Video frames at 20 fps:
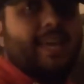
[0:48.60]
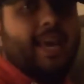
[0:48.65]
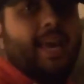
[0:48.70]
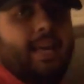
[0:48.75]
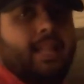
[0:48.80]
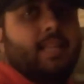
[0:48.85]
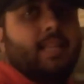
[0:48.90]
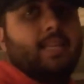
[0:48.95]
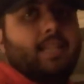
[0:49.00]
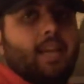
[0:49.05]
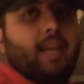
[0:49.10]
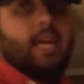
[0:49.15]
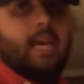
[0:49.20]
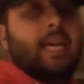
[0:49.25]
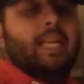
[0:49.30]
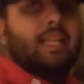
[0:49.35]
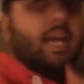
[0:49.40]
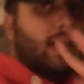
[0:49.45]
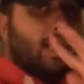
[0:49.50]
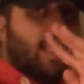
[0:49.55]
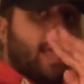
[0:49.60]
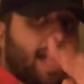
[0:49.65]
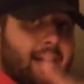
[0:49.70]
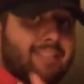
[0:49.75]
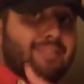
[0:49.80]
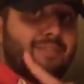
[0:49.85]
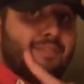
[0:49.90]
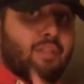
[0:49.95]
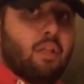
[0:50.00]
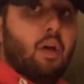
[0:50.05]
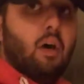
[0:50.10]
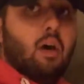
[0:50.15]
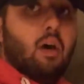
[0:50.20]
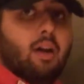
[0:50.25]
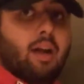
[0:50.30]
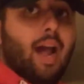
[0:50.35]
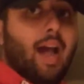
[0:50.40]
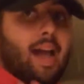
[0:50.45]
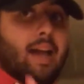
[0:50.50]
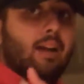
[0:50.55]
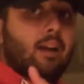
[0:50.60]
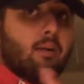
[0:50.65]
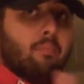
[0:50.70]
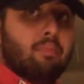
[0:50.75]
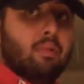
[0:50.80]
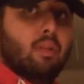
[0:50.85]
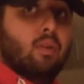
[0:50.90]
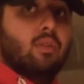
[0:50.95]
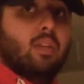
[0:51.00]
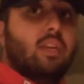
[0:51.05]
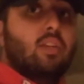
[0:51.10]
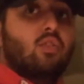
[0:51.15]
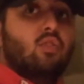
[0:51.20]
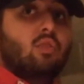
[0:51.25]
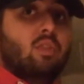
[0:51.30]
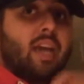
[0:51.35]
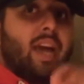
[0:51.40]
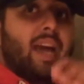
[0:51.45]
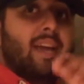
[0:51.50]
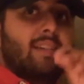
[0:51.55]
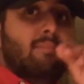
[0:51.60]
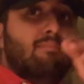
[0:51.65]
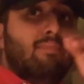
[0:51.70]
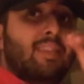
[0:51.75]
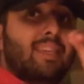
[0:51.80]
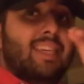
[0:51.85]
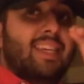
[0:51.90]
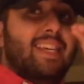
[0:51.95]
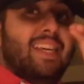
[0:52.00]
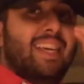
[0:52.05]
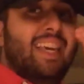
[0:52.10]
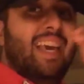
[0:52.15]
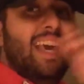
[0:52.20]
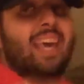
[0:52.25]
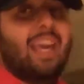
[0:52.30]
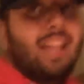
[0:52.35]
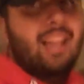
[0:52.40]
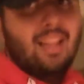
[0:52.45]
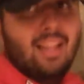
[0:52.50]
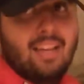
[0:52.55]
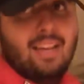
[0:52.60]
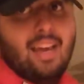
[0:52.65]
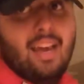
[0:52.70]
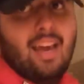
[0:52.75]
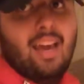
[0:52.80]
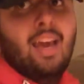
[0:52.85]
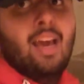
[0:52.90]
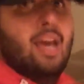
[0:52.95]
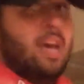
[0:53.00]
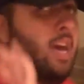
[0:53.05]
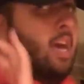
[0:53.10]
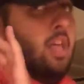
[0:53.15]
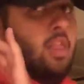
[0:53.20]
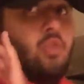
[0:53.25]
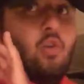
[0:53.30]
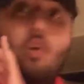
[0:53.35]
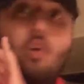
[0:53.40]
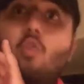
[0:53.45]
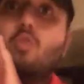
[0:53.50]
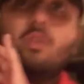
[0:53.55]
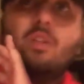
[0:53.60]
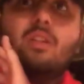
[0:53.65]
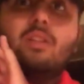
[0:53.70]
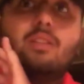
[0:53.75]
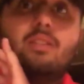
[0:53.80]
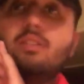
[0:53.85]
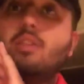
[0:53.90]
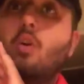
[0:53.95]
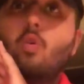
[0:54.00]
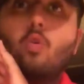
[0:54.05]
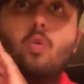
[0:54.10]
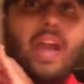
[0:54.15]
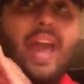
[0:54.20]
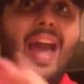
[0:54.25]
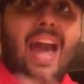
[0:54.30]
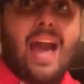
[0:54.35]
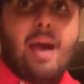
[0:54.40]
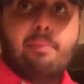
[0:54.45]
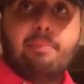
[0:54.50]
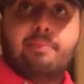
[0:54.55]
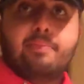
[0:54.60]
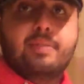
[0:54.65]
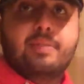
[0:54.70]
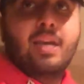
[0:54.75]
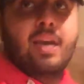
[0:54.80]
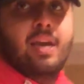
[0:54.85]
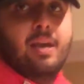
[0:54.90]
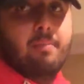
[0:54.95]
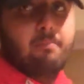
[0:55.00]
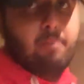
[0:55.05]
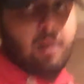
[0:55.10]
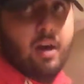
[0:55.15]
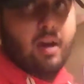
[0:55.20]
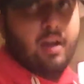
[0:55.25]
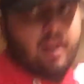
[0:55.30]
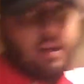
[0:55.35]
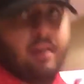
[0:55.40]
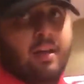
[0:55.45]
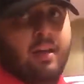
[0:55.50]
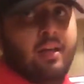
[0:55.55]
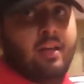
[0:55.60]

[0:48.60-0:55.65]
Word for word: killing it. The last vlog I uploaded, you guys be killing it. No, no caps, but